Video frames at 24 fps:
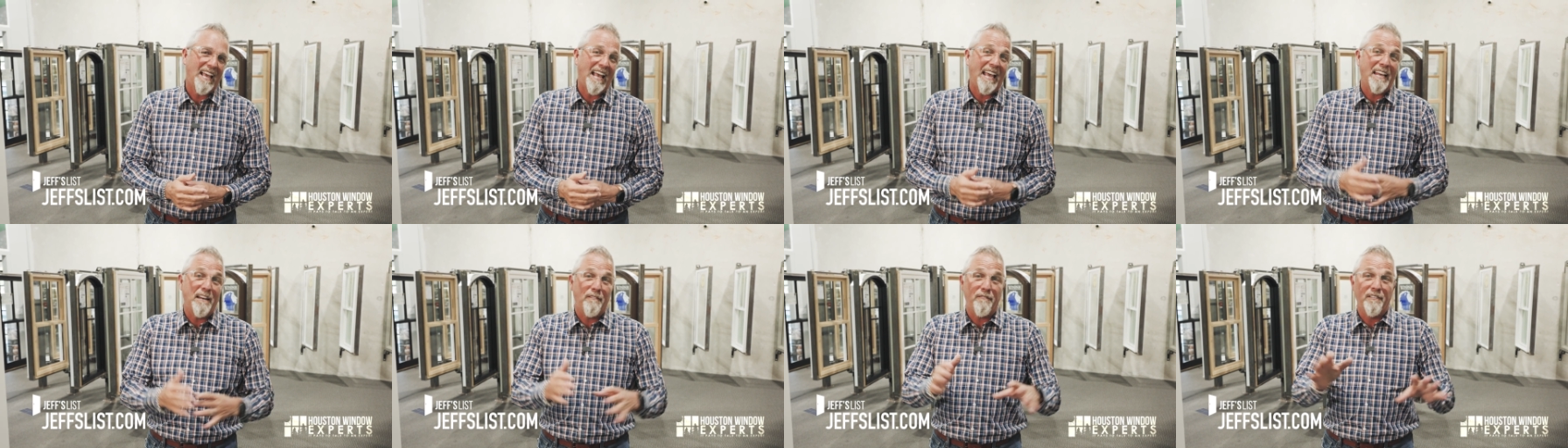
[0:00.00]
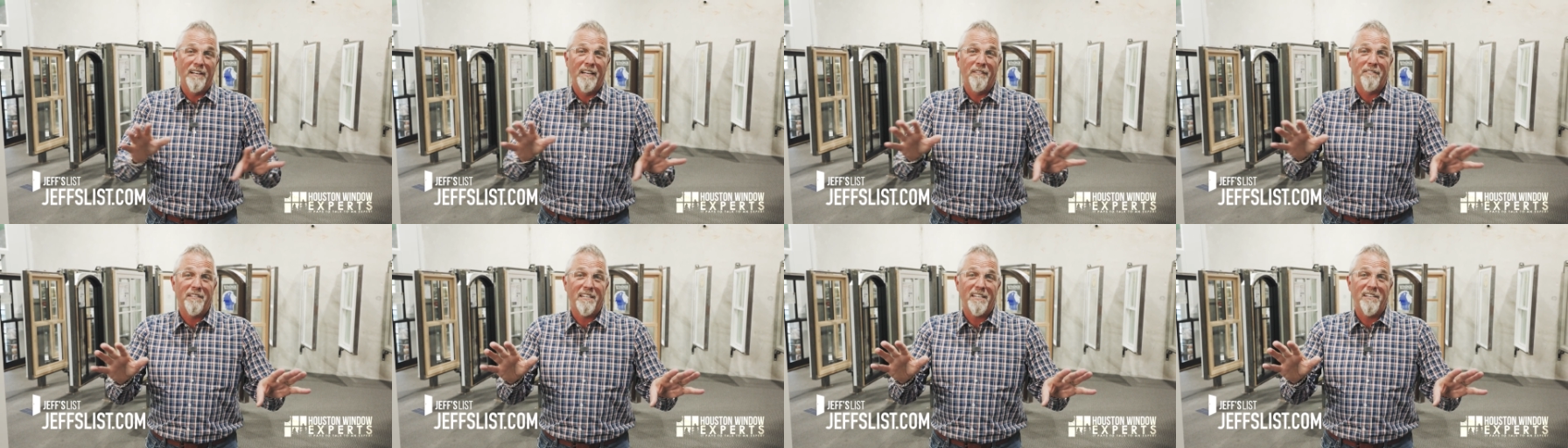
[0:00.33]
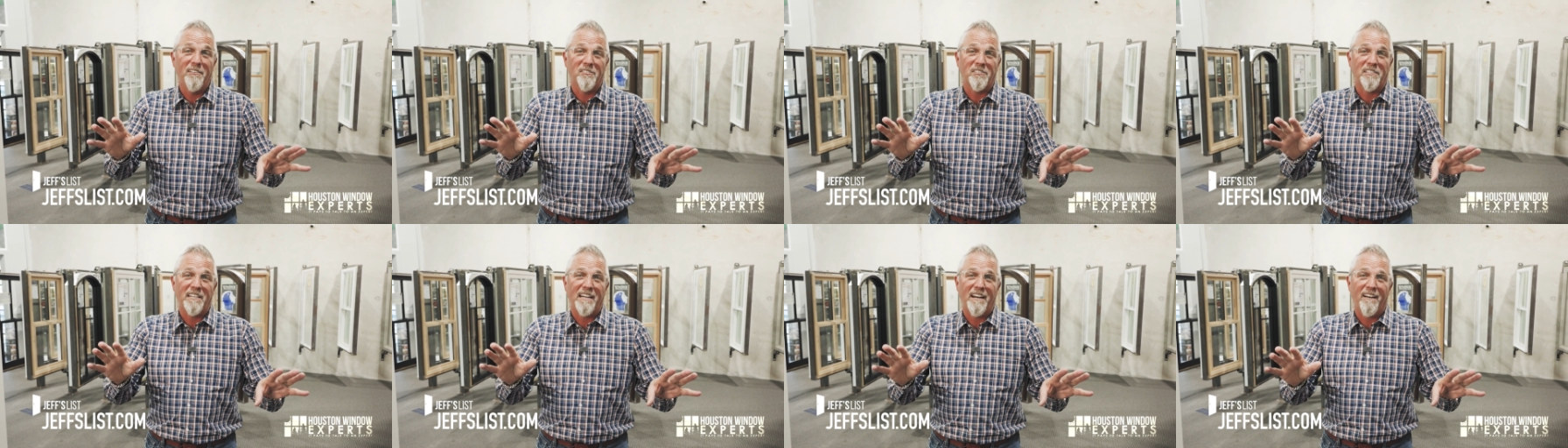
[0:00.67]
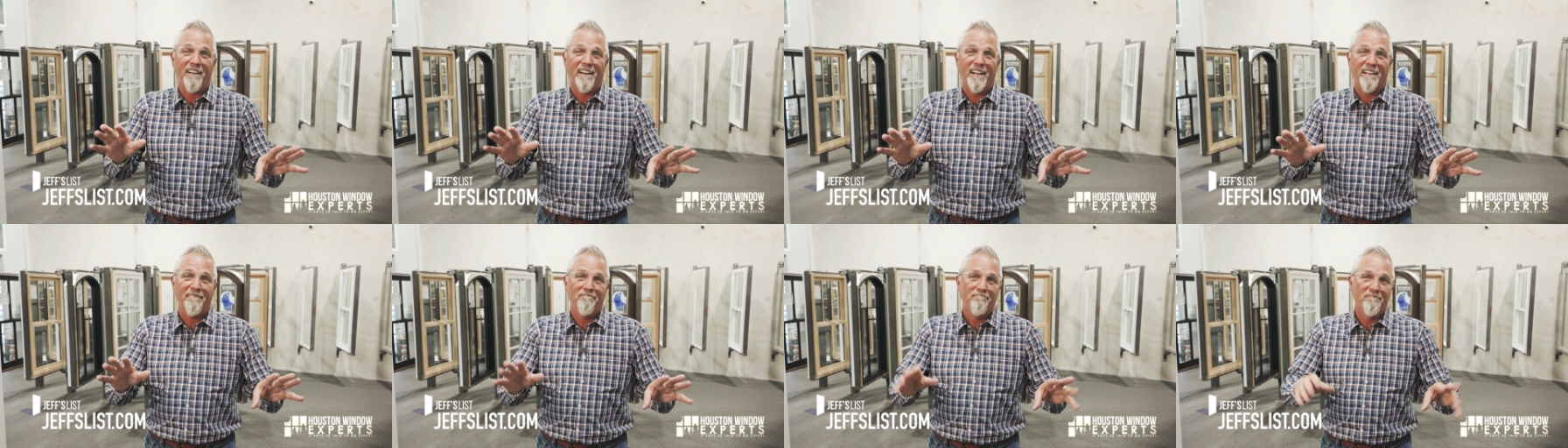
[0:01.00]
And if you live in the Houston
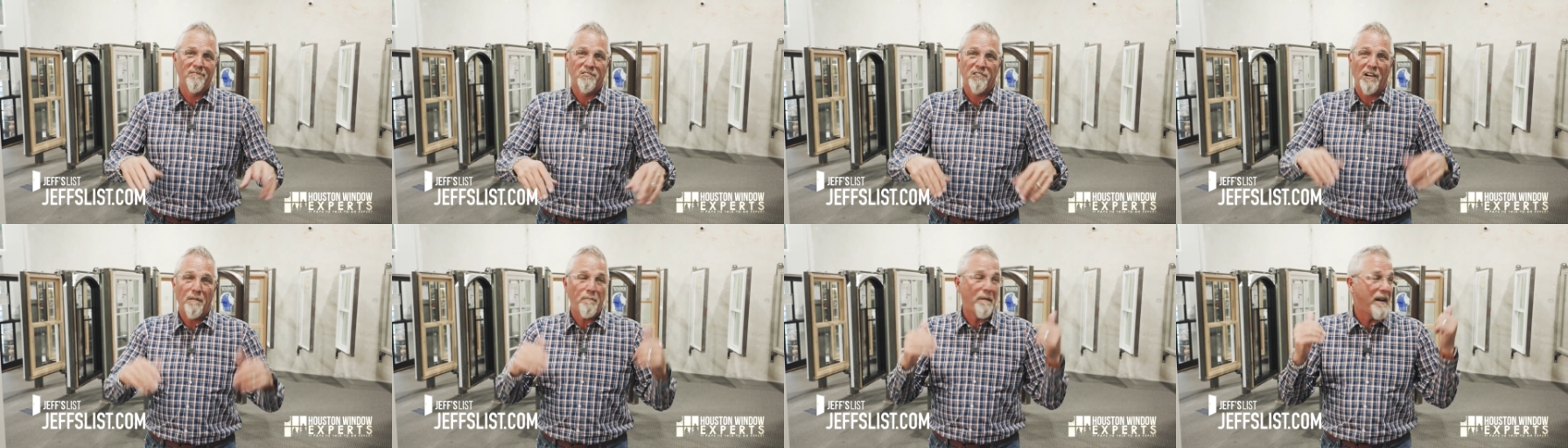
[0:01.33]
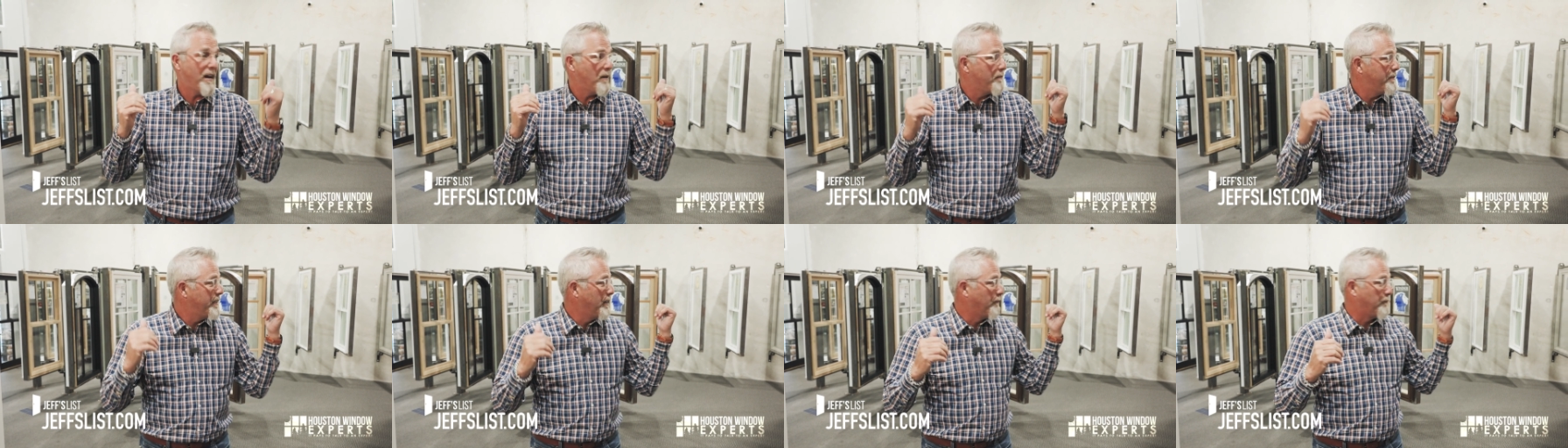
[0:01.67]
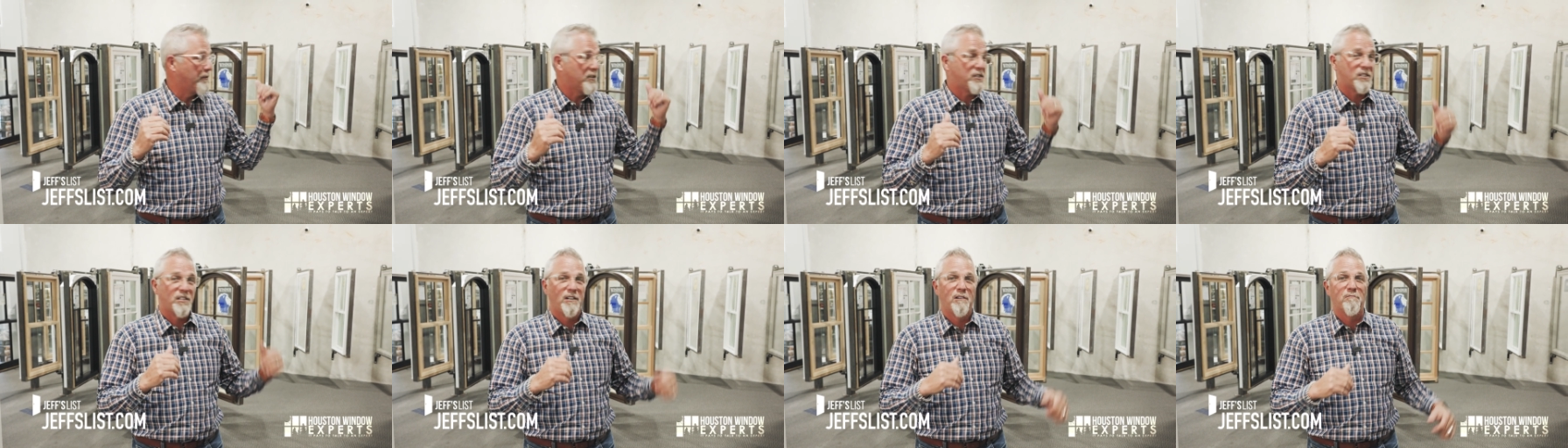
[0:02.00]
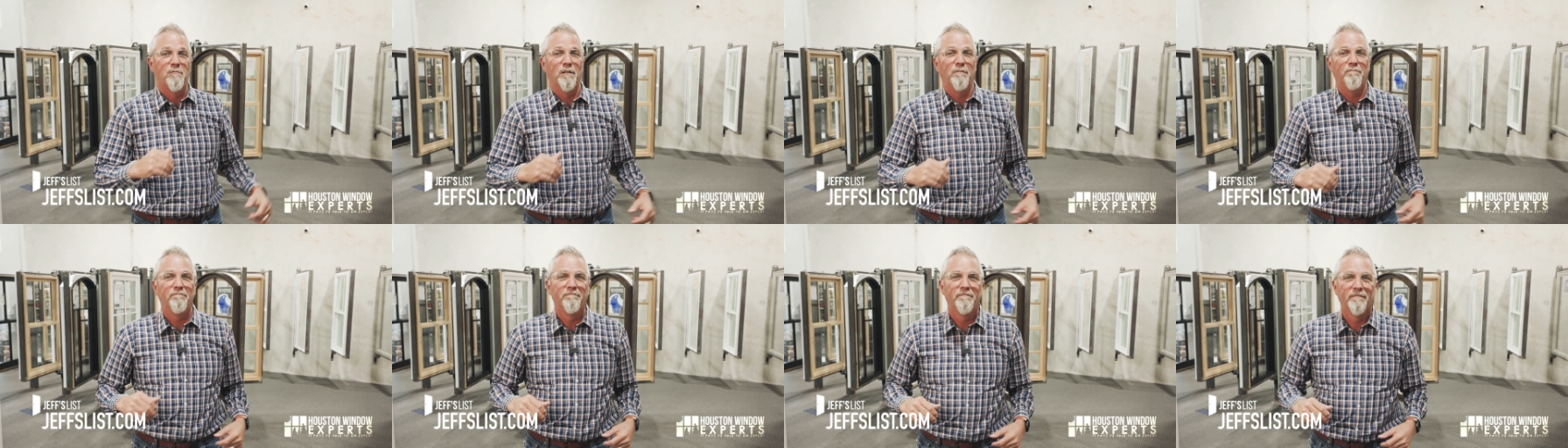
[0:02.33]
area, drop by our beautiful
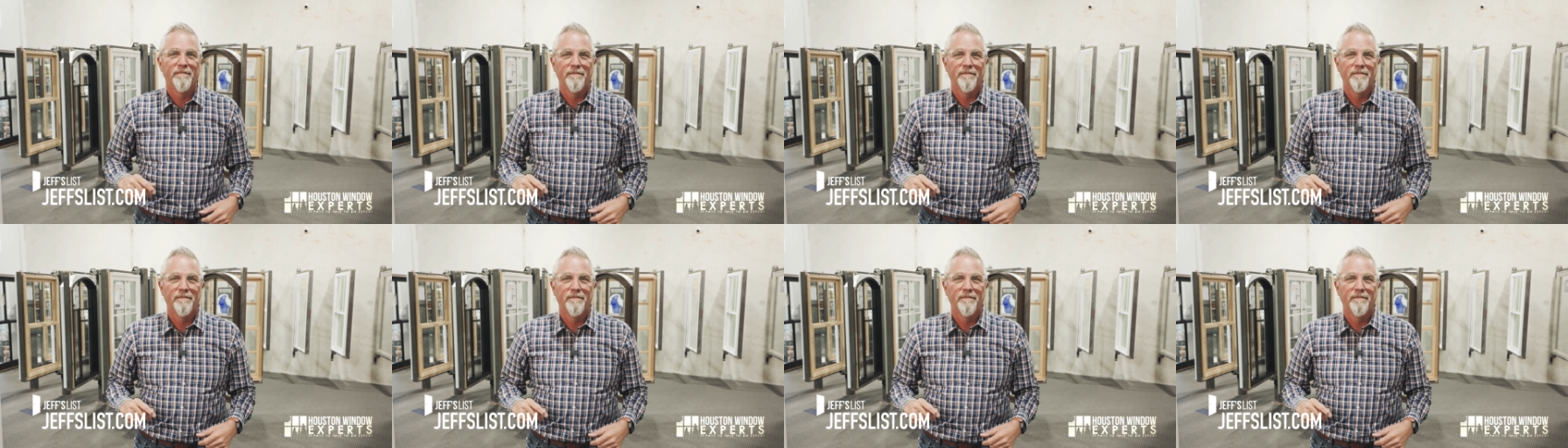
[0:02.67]
showroom.